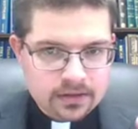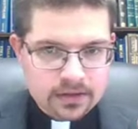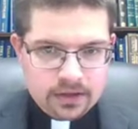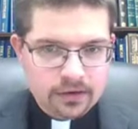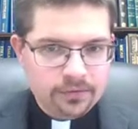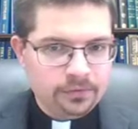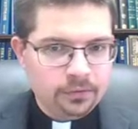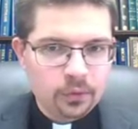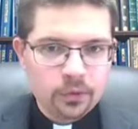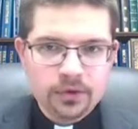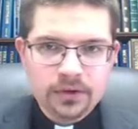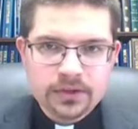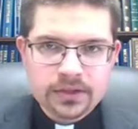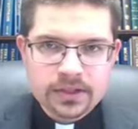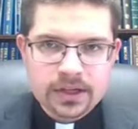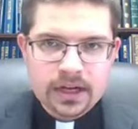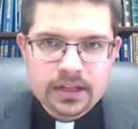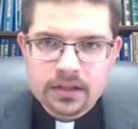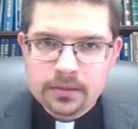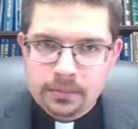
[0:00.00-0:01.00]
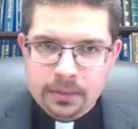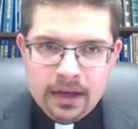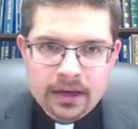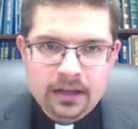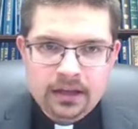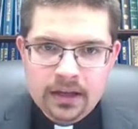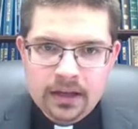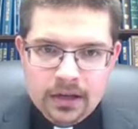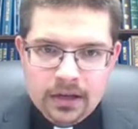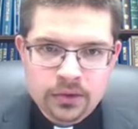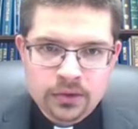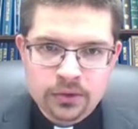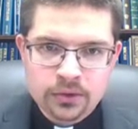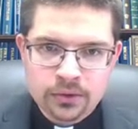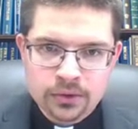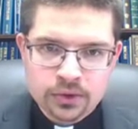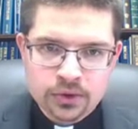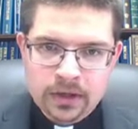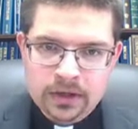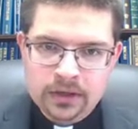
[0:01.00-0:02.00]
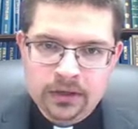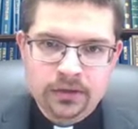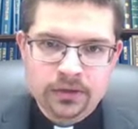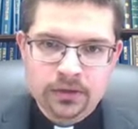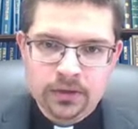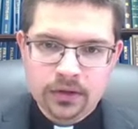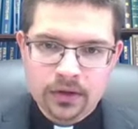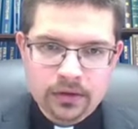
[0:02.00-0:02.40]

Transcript: therefore is not the biological child